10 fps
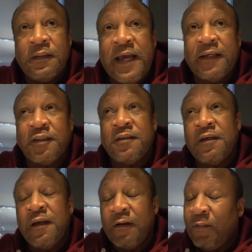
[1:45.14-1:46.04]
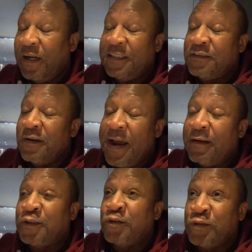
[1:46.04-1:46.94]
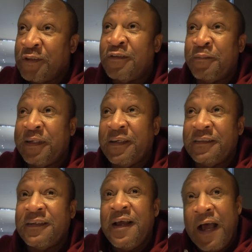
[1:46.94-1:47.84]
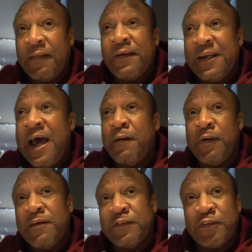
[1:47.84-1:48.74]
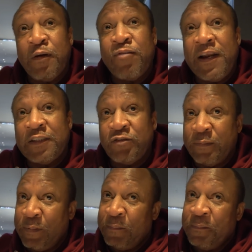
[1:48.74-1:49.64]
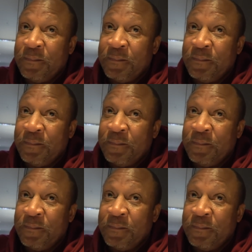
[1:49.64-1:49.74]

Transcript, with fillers: Yes. Well, he's going to have two soon because I think the IBF is going to probably triple